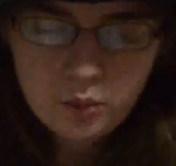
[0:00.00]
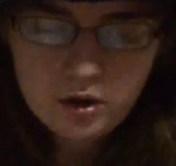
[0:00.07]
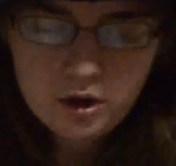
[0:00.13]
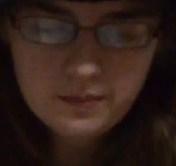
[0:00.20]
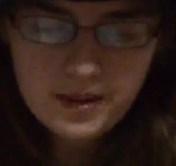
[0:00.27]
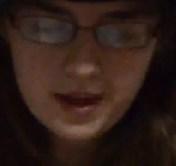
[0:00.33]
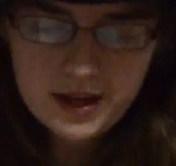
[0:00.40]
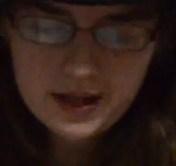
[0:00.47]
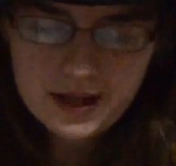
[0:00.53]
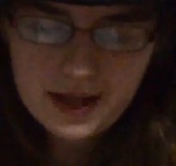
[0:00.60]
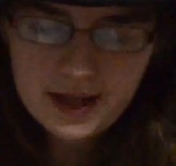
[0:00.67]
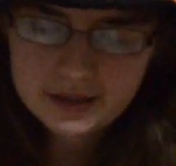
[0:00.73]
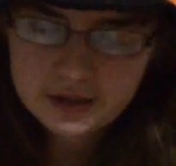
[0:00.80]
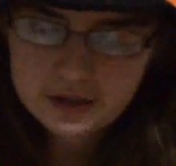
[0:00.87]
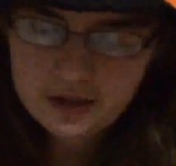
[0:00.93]
wheel band
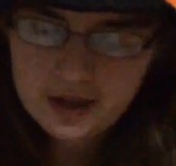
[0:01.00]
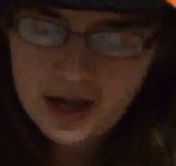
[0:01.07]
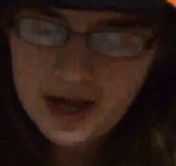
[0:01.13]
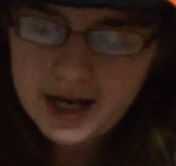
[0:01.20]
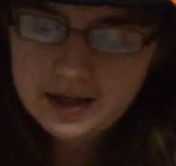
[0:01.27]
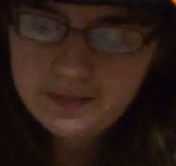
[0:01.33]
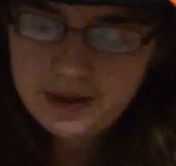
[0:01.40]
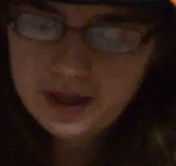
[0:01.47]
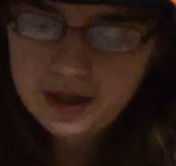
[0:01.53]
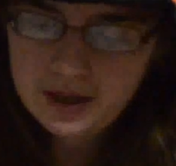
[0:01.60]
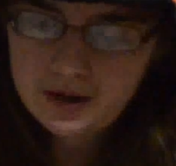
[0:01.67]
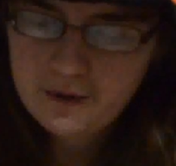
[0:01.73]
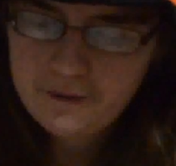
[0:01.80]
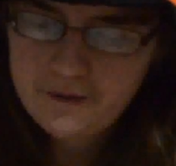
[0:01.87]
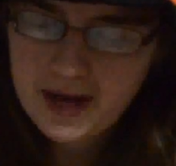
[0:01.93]
answered, I am
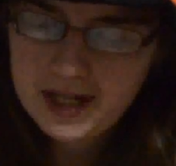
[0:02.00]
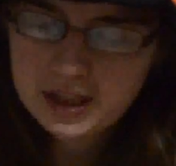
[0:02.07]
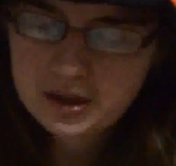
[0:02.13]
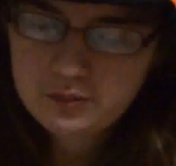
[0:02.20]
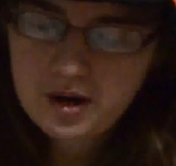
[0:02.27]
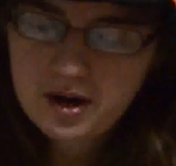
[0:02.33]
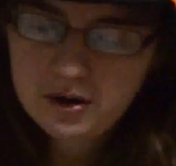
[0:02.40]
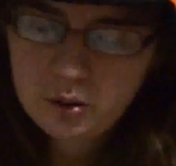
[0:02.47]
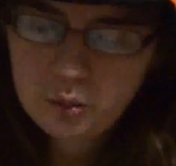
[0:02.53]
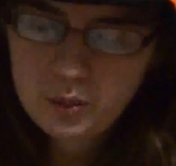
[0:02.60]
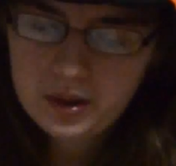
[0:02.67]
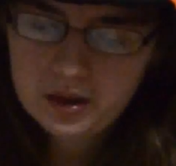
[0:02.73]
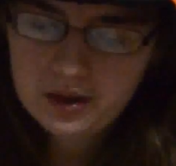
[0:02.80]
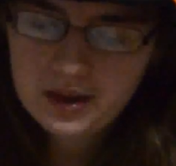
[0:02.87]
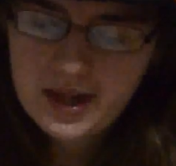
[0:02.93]
here, fast round the
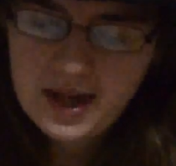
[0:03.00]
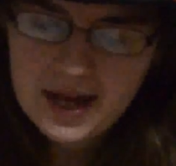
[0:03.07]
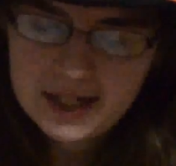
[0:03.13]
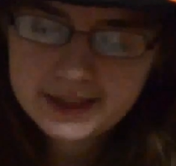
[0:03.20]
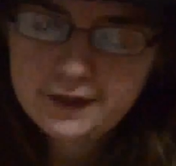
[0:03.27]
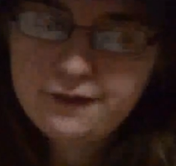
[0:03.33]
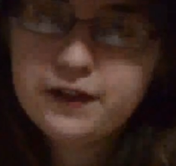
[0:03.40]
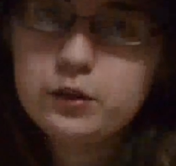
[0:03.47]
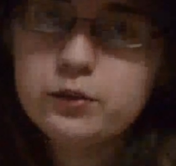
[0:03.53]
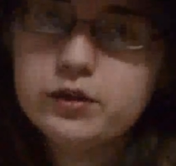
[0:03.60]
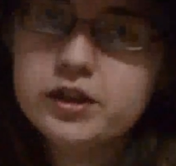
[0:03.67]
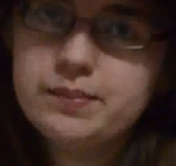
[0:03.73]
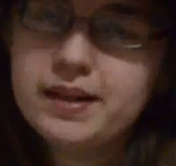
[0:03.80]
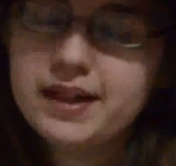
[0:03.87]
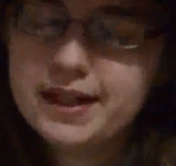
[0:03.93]
wheel, as if it were
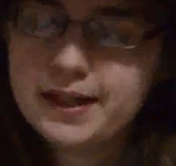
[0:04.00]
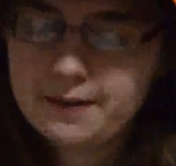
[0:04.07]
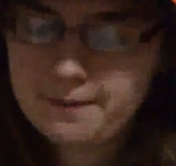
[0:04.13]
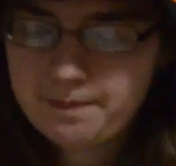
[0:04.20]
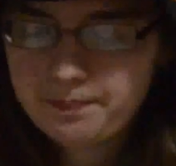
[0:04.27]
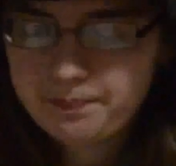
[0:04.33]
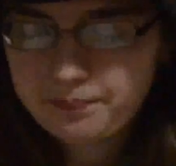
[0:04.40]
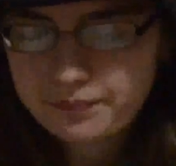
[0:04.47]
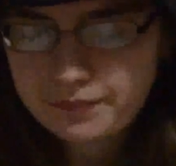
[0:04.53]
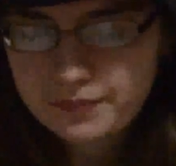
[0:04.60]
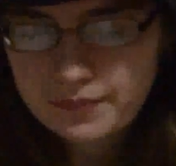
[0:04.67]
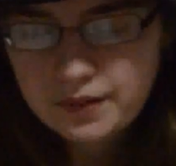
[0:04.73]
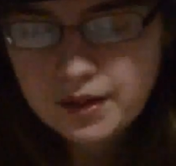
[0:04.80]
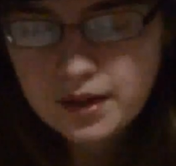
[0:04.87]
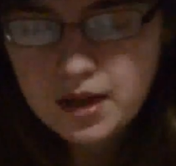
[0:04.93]
spinning.
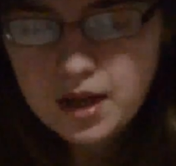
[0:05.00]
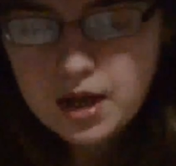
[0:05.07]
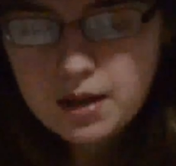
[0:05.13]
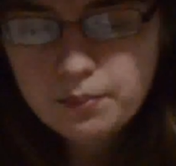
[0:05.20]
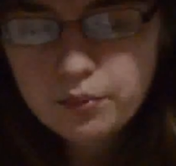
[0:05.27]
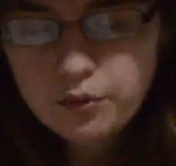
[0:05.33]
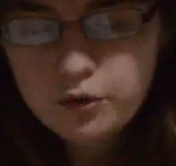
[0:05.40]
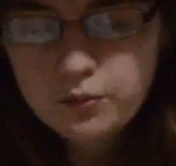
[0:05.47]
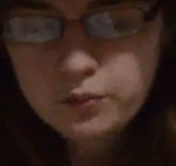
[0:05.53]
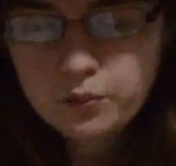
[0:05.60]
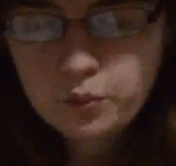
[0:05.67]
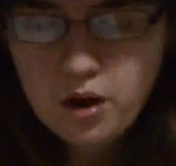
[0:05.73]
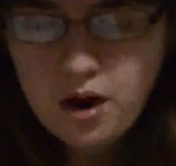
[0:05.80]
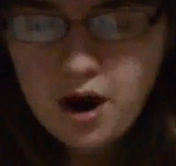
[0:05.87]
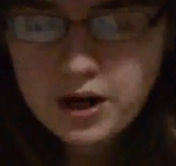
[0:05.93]
Broom,
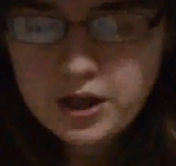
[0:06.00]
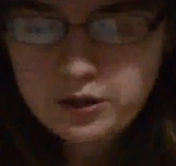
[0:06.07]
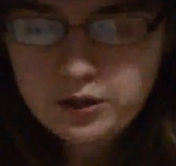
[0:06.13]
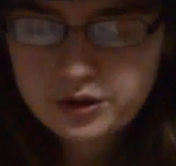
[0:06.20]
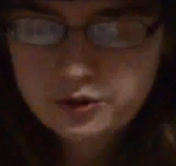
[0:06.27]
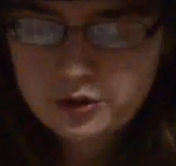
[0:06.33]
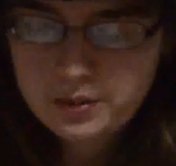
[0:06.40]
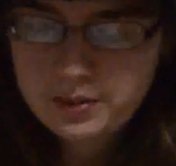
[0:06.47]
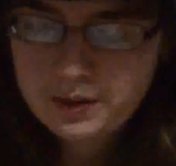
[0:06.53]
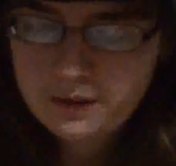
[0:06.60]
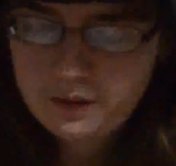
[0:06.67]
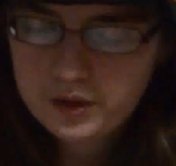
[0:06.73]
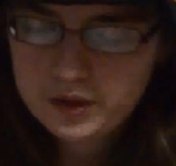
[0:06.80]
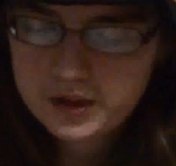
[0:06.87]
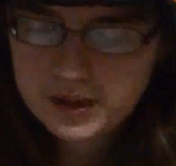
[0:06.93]
where are you? Screamed the
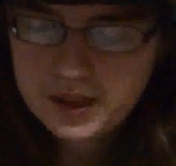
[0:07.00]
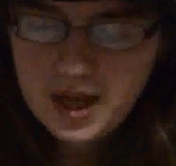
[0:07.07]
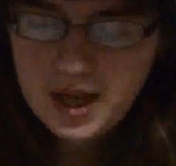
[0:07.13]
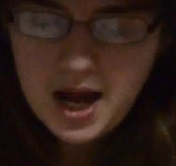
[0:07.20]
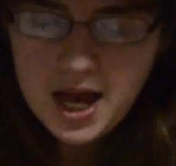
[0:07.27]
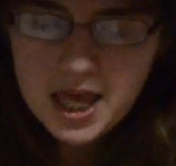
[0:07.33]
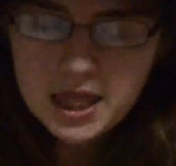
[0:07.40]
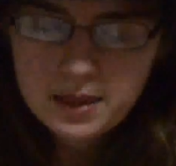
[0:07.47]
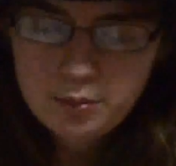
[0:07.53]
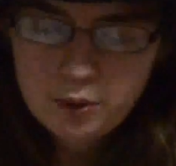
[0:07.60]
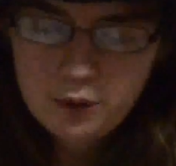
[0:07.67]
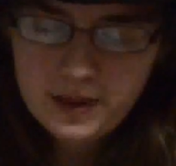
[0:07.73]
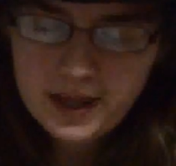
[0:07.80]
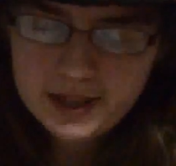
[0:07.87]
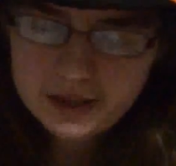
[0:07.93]
voice, and the
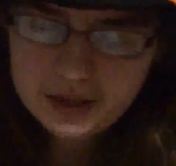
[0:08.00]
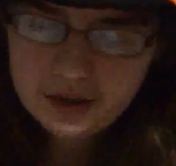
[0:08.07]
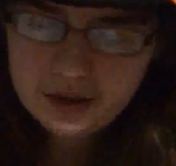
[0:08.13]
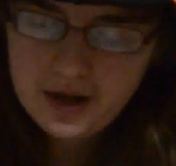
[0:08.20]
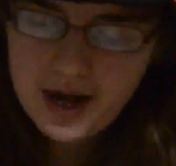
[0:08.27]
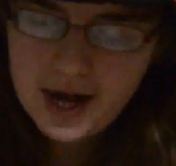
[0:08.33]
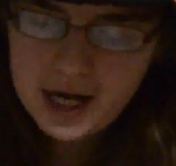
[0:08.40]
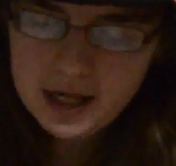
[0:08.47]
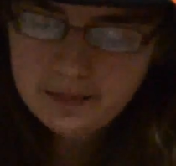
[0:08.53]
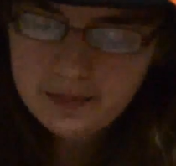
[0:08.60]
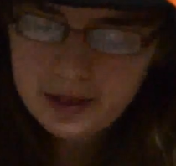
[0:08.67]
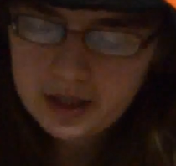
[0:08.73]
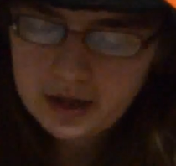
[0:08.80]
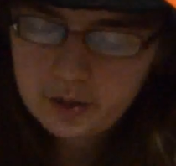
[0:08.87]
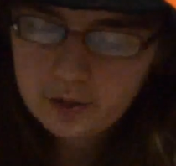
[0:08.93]
broom answered, I am
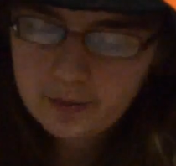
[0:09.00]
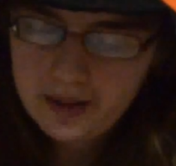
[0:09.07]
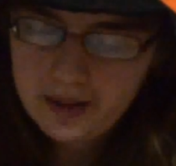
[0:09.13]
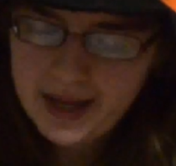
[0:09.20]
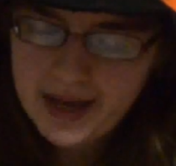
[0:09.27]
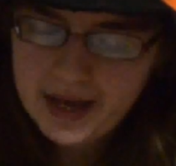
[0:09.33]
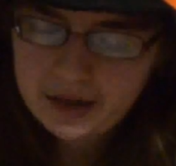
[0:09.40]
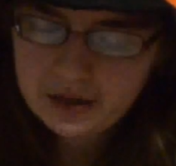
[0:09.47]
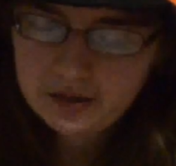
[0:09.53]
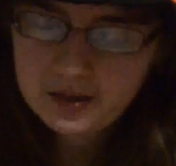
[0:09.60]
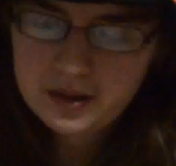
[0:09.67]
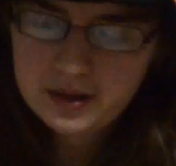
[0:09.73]
here, with my handle